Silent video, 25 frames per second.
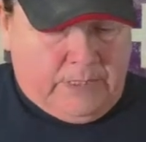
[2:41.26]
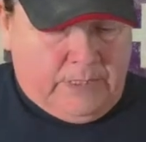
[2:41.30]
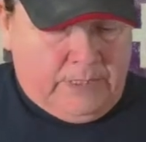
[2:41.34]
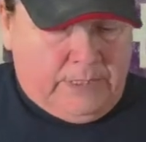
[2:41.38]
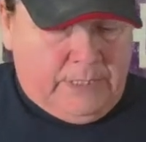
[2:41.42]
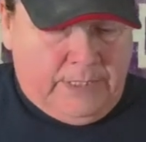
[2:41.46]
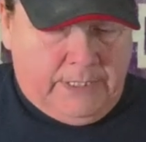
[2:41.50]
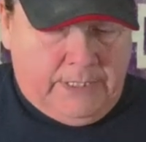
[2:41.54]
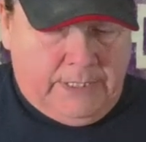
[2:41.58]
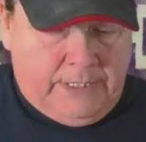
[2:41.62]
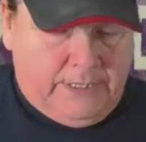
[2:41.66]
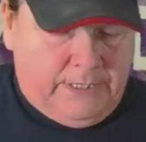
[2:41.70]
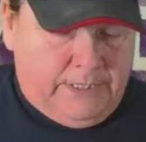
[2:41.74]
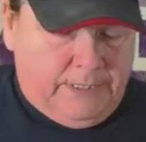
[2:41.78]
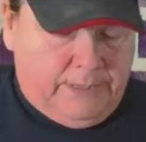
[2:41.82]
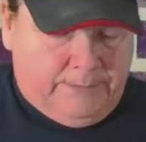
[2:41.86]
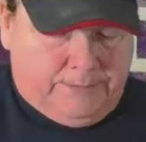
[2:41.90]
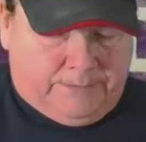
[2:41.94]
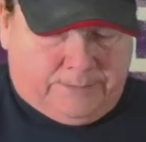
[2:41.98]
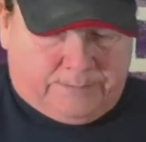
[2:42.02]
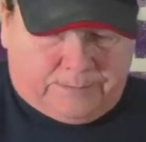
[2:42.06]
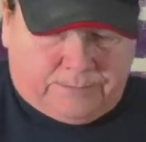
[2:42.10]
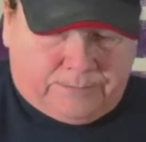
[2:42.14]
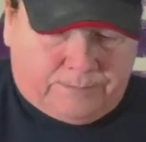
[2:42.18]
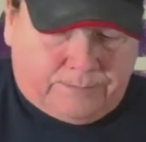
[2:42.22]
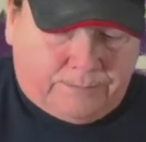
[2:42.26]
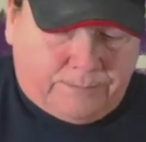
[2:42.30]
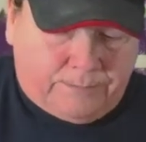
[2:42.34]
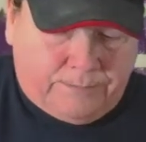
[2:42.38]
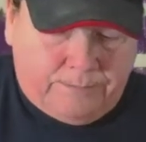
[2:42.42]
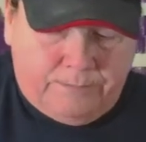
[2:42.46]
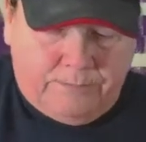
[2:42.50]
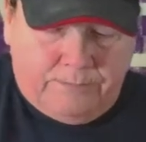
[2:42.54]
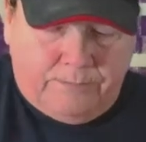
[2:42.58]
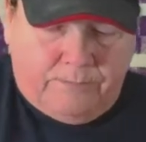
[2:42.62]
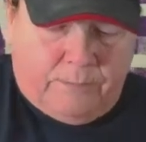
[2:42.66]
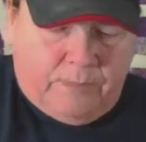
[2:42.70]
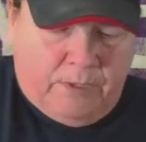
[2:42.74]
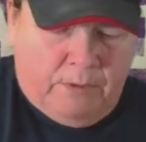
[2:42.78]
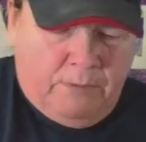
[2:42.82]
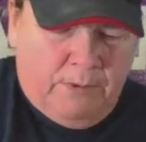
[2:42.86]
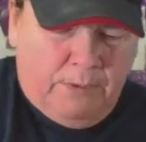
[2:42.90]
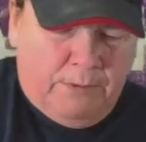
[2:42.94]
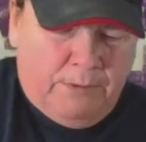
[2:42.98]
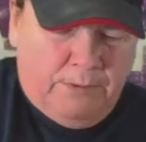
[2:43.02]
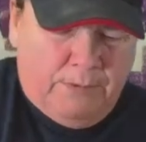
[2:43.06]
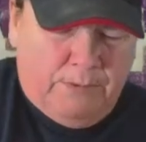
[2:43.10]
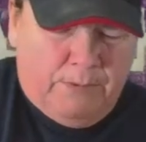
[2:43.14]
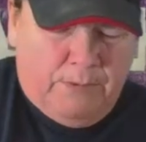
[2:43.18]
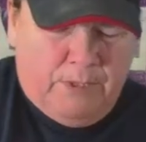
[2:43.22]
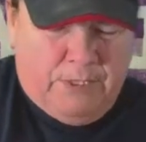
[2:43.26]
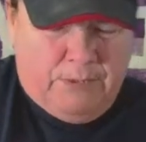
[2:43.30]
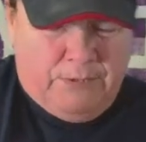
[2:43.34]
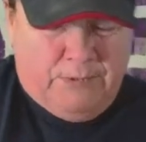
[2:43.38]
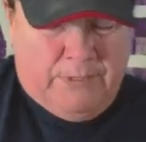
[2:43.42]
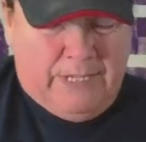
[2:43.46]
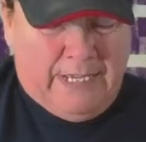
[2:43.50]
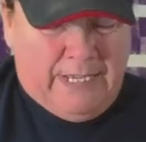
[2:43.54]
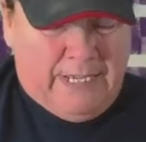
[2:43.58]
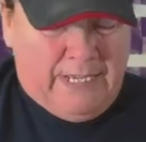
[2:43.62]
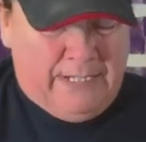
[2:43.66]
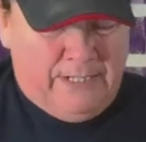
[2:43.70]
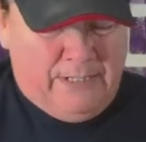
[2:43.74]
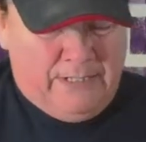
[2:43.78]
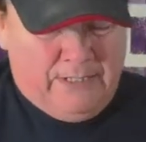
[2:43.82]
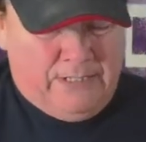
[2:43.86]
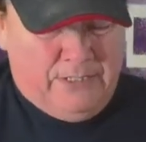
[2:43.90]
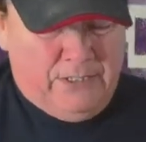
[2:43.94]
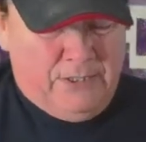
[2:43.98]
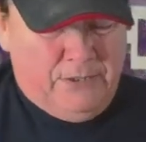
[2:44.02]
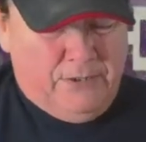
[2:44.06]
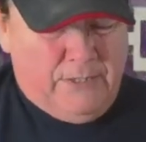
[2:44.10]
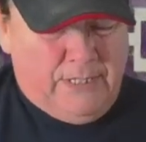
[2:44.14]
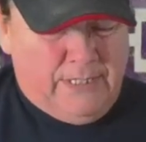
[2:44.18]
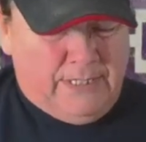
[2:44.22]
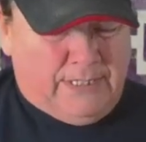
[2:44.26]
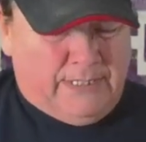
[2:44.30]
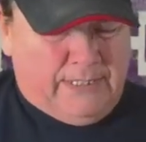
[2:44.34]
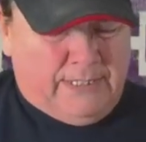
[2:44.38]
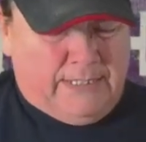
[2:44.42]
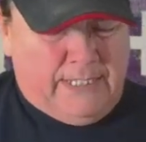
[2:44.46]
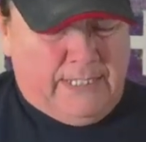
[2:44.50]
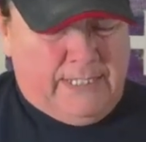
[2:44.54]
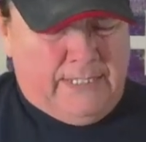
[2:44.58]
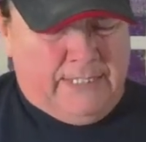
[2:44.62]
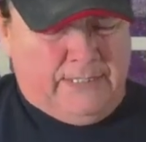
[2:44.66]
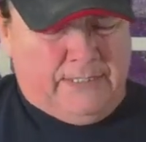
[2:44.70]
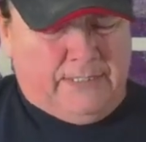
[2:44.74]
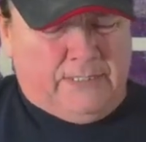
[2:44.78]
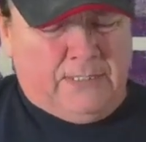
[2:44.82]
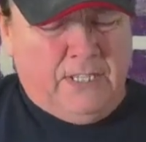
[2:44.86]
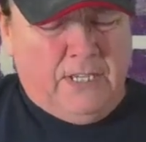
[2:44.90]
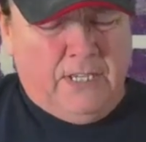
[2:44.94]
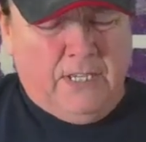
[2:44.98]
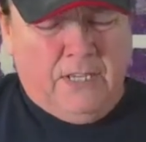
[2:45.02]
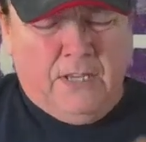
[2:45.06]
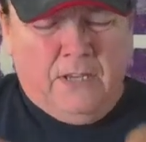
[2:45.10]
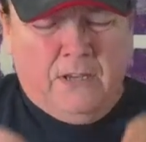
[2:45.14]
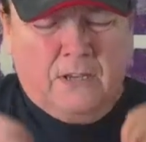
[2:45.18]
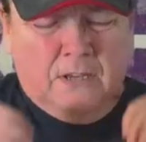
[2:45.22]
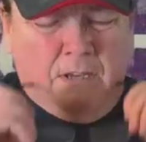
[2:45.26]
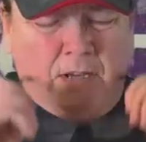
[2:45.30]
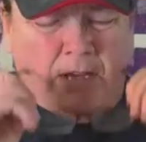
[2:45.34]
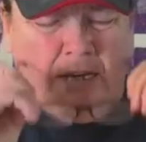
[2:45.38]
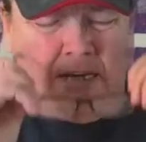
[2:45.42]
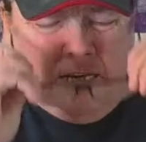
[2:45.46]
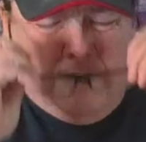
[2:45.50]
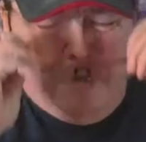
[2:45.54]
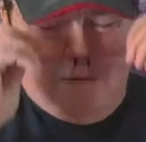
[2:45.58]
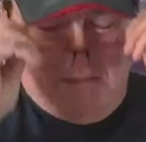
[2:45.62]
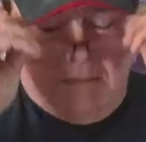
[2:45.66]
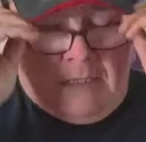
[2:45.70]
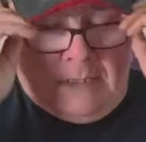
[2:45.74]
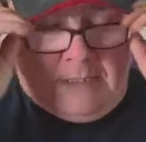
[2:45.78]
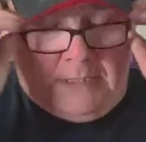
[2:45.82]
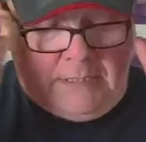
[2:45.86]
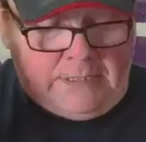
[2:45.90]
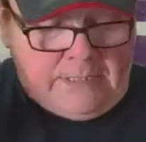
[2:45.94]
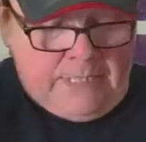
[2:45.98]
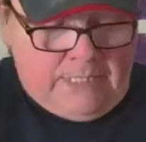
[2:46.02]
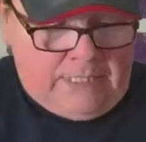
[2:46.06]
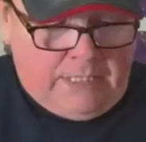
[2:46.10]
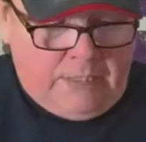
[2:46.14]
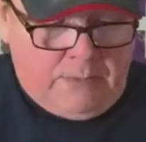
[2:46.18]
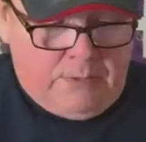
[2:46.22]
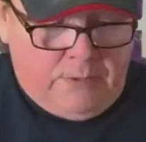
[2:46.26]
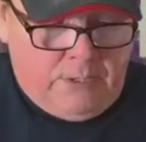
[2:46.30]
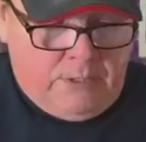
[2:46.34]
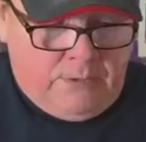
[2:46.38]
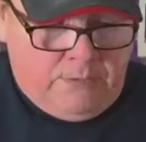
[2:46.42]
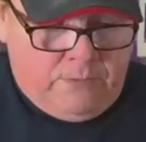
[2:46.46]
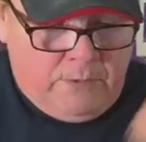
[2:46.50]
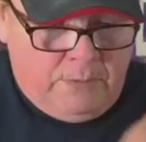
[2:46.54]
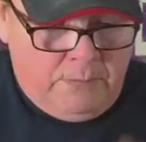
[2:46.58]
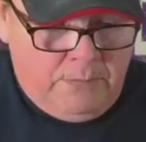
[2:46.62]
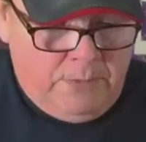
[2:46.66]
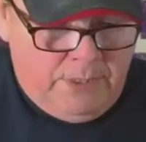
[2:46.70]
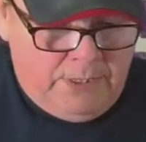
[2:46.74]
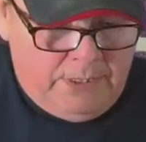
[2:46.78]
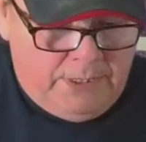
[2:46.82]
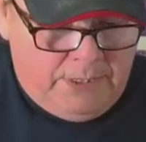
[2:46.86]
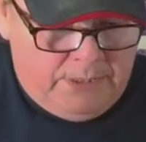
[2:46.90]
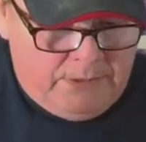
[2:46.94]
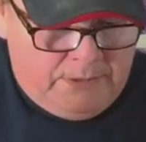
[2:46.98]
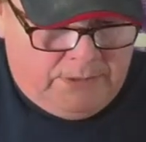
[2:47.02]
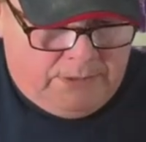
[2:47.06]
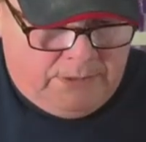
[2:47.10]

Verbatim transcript: the where, where, are we at here? The U.S. says, um, as I said, they went over a million.